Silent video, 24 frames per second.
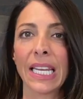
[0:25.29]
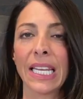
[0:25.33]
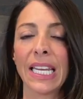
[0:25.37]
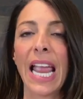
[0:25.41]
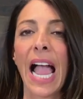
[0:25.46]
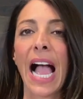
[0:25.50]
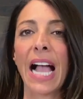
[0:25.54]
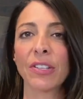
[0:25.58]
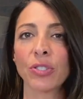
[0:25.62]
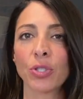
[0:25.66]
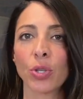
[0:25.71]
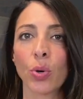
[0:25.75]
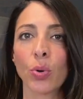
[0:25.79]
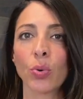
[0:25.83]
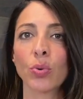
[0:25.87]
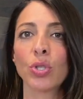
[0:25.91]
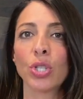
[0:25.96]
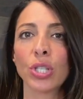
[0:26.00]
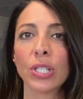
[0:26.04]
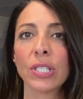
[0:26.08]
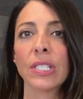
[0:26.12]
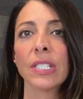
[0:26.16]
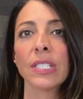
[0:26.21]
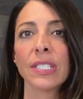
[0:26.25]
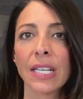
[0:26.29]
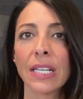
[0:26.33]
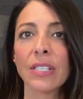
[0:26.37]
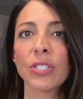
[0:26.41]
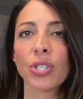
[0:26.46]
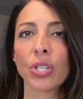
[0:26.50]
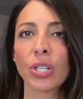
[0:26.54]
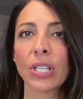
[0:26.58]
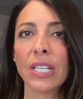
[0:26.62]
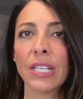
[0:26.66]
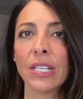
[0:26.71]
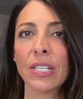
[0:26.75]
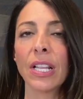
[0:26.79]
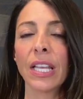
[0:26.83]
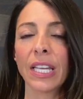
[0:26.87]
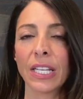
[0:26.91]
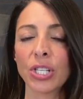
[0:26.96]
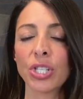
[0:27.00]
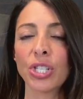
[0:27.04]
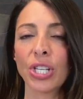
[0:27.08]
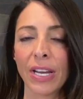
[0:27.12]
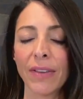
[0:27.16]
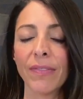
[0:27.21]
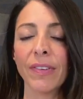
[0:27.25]
Yeah, so just essentially
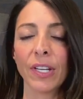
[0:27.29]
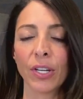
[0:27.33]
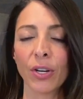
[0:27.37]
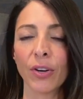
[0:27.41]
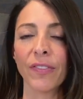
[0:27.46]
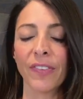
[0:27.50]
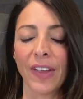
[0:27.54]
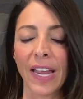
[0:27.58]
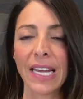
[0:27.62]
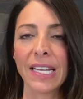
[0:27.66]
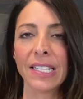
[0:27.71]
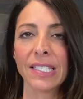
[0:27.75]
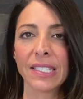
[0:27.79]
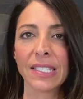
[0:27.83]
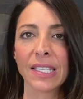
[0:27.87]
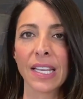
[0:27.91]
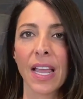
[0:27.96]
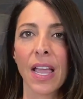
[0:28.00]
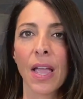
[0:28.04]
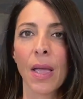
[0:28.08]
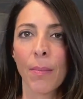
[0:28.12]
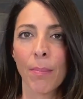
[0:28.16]
like shaving your face.